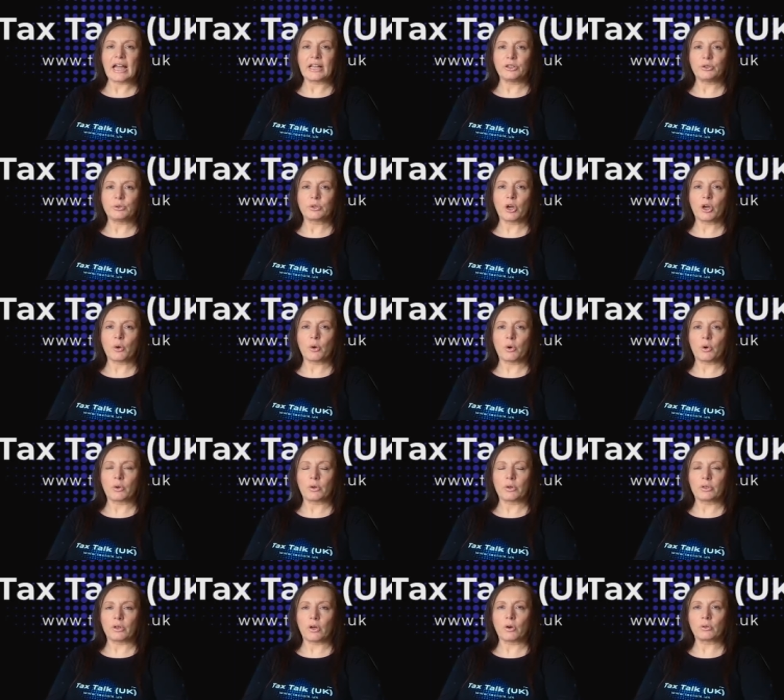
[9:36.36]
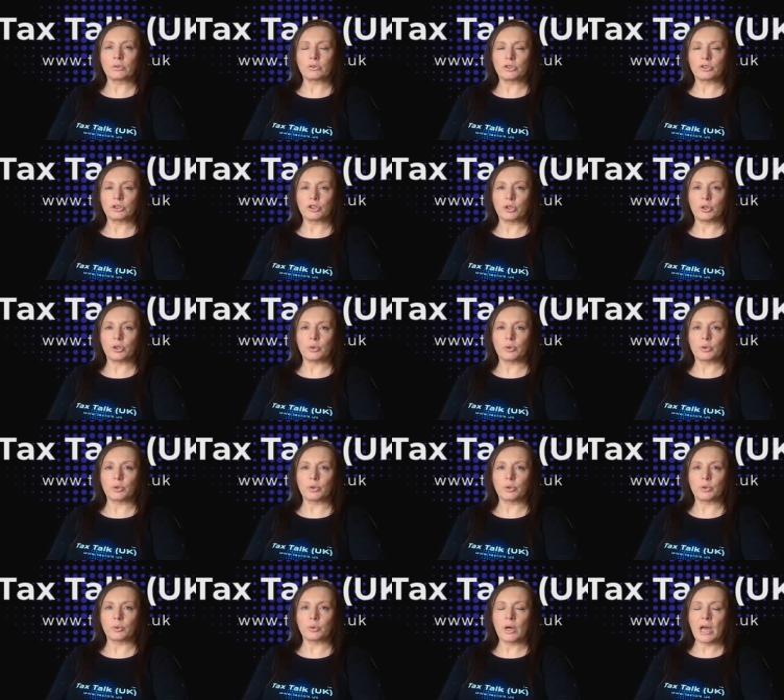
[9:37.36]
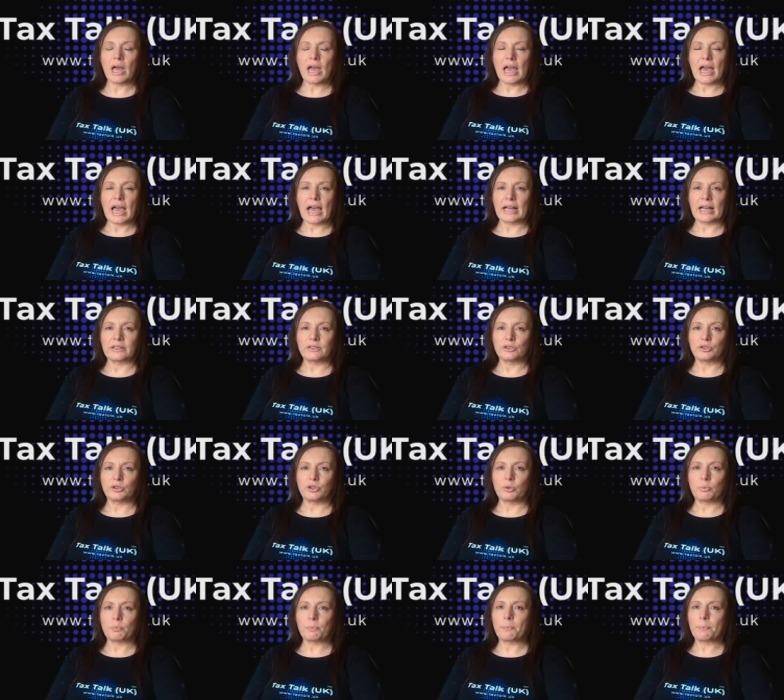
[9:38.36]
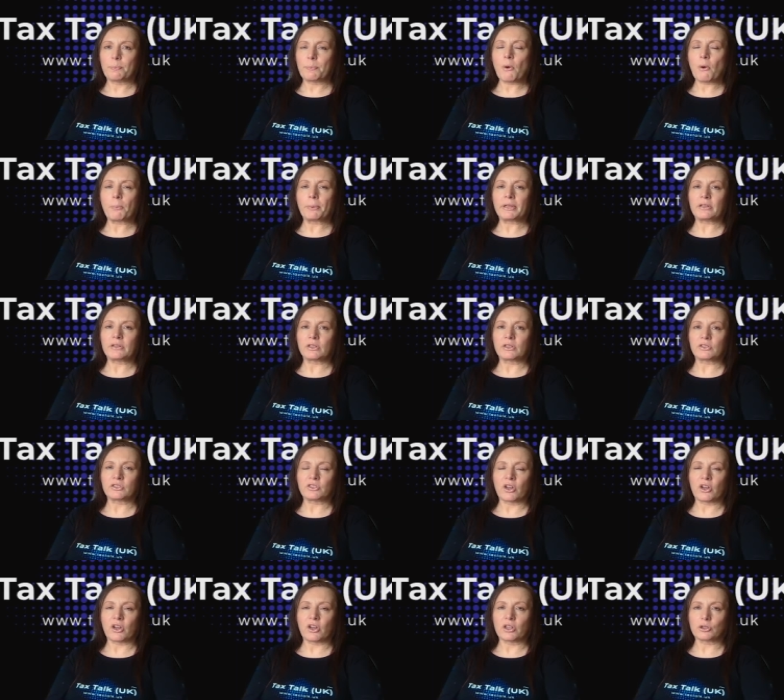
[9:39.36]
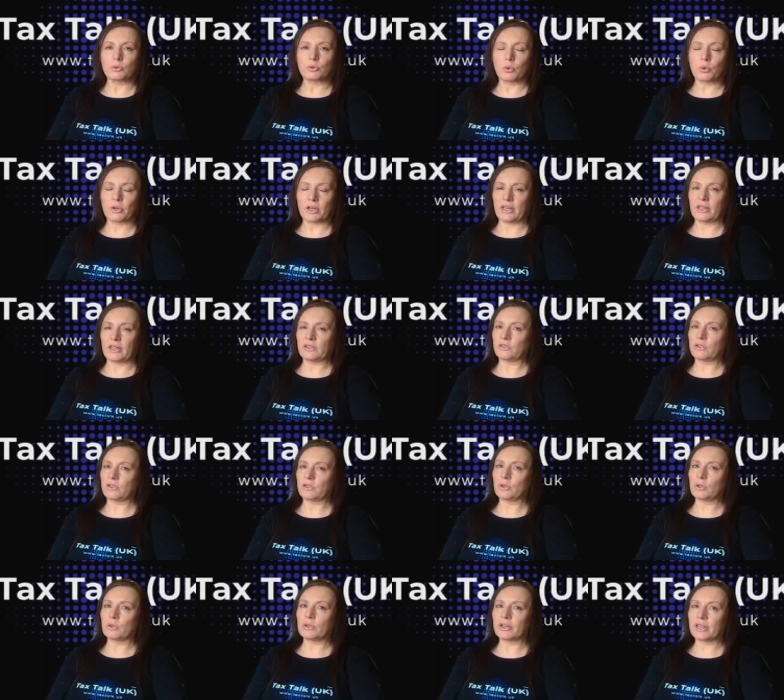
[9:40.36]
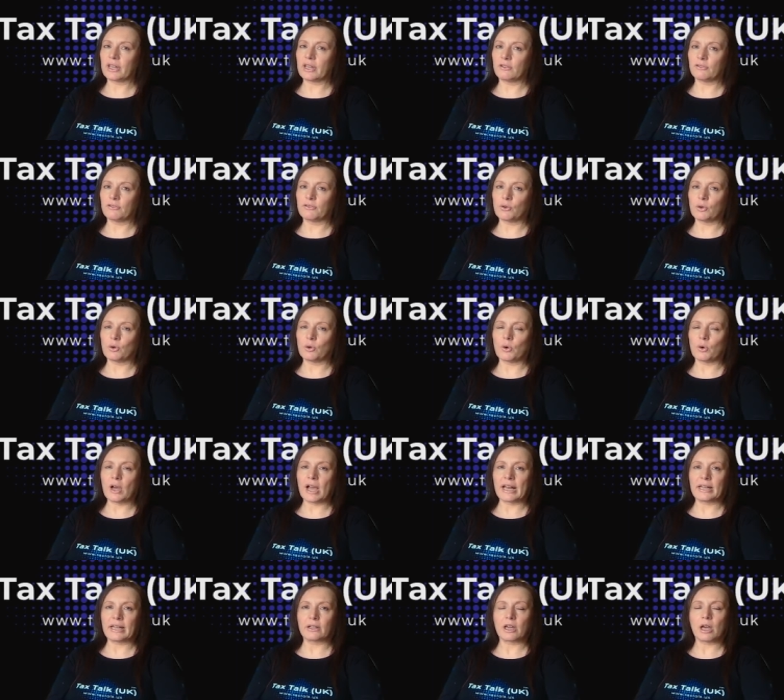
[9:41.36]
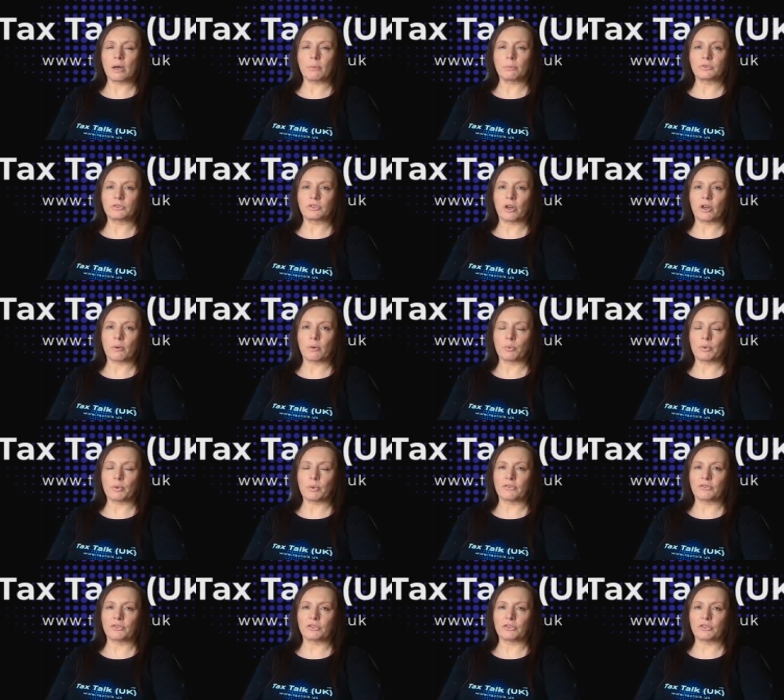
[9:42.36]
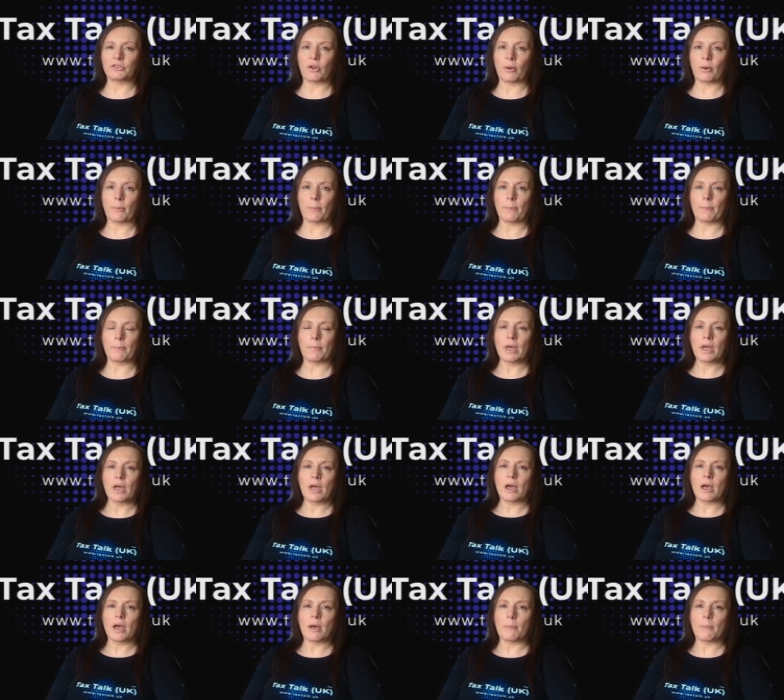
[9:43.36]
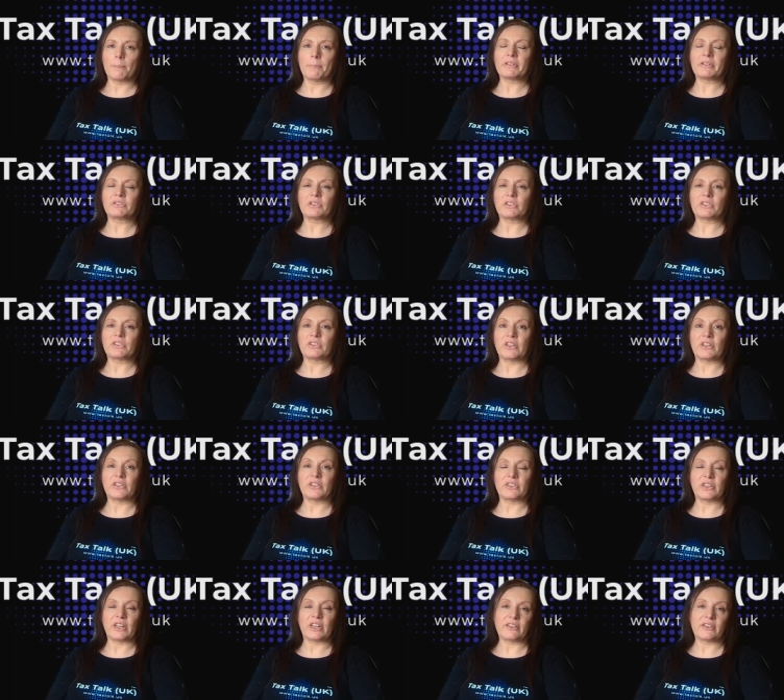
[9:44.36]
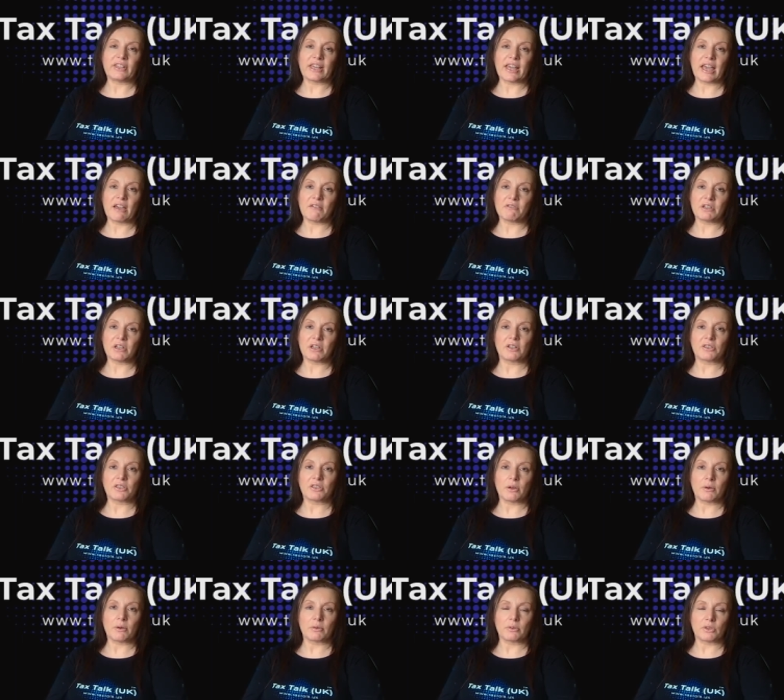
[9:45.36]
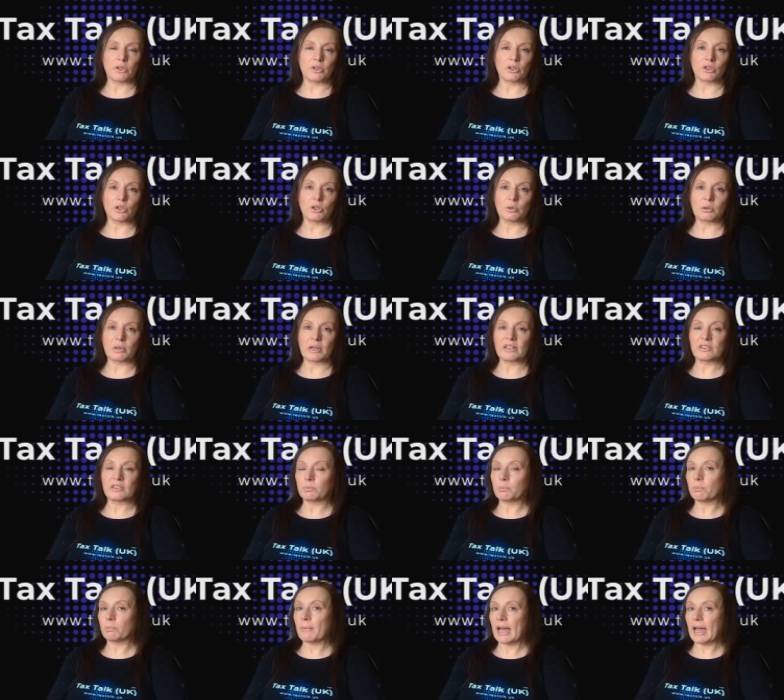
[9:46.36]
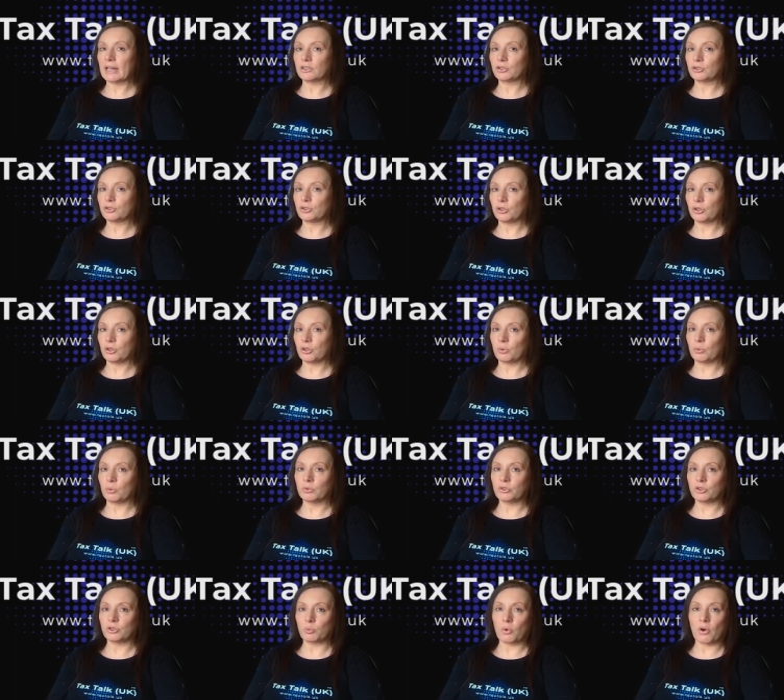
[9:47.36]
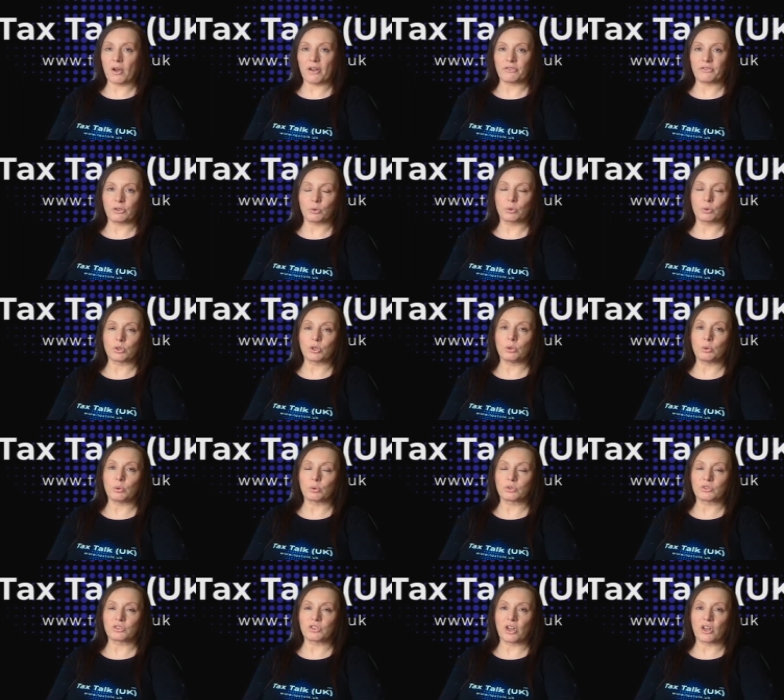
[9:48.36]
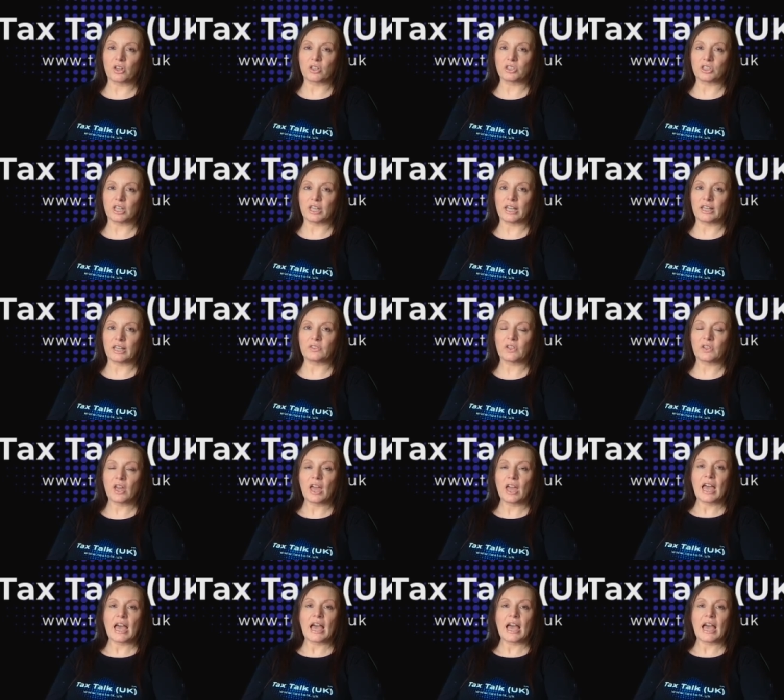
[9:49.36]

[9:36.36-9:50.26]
and you go on onto Google and you pop in the search what it is that you're looking for, and it comes up with some um, businesses in the area that that Google has matched to to whatever your Google search is,